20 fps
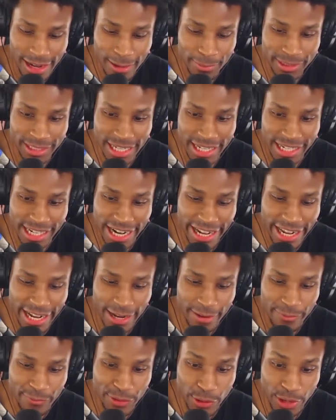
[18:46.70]
I'm glad I
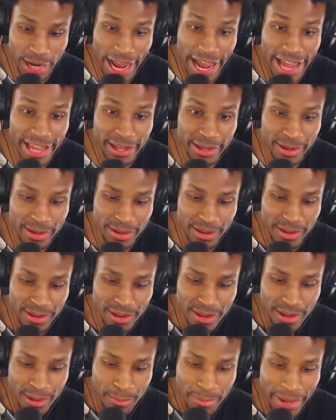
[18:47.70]
have your... I
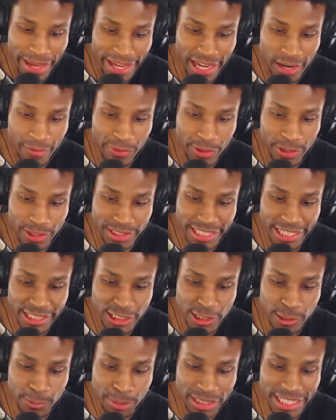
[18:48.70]
May I have your
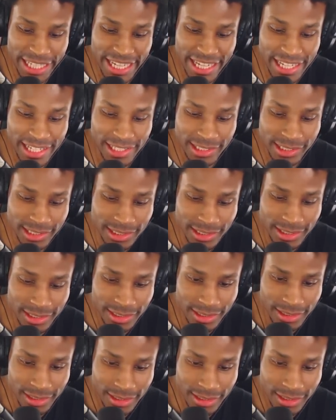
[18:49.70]
attention, please?